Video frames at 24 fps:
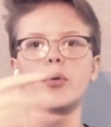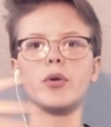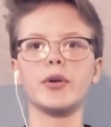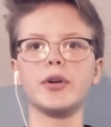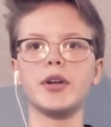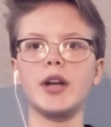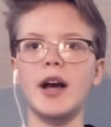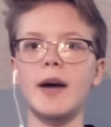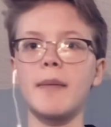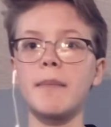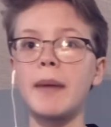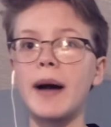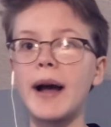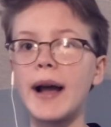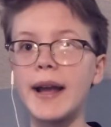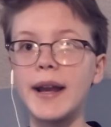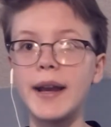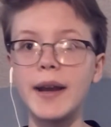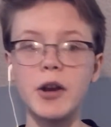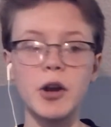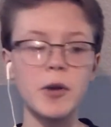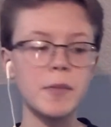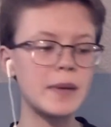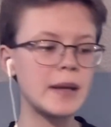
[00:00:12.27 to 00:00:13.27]
or
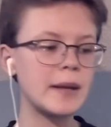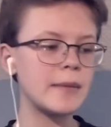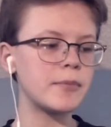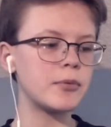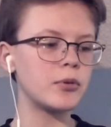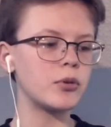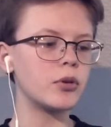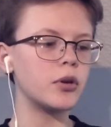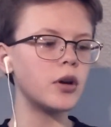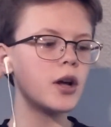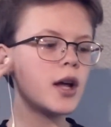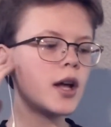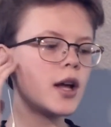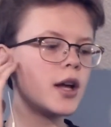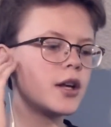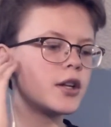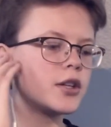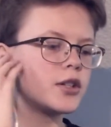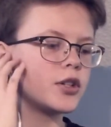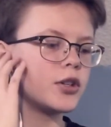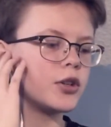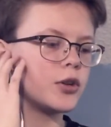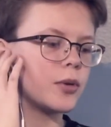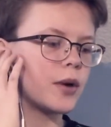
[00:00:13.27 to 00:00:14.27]
non-binary people
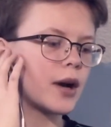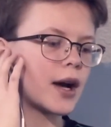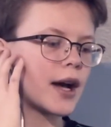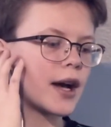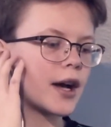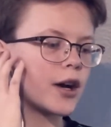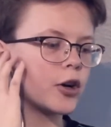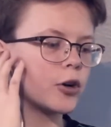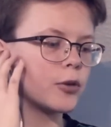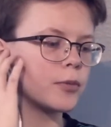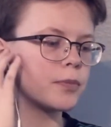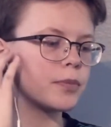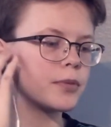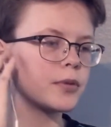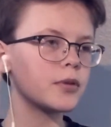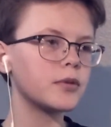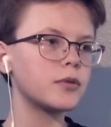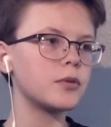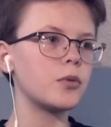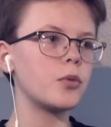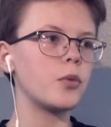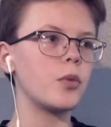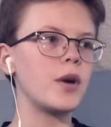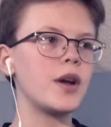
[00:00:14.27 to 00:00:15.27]
to help
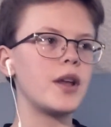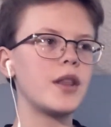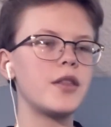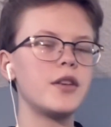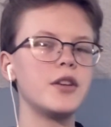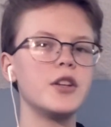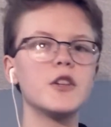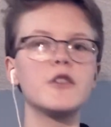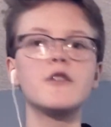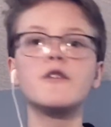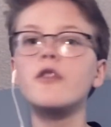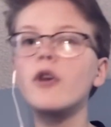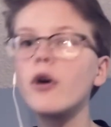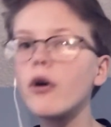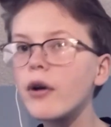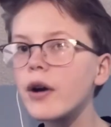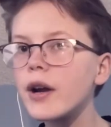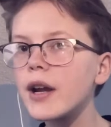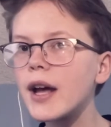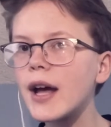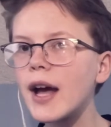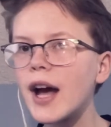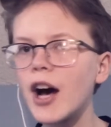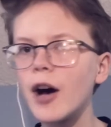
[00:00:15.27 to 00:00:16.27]
with
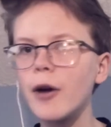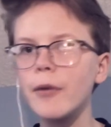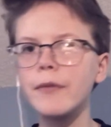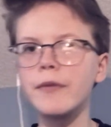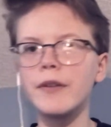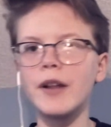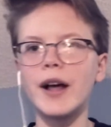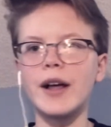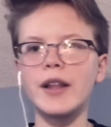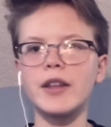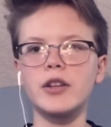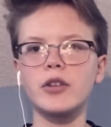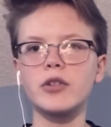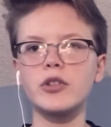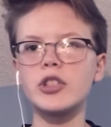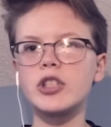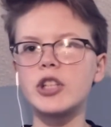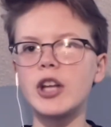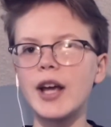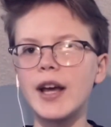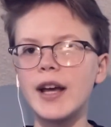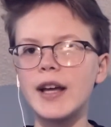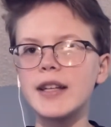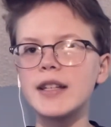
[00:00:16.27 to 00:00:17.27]
dysphoria, help flatten their
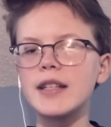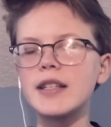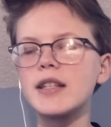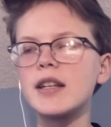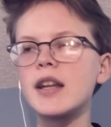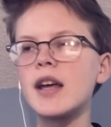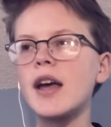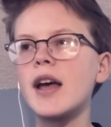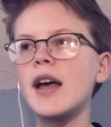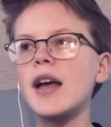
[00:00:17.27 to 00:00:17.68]
chest,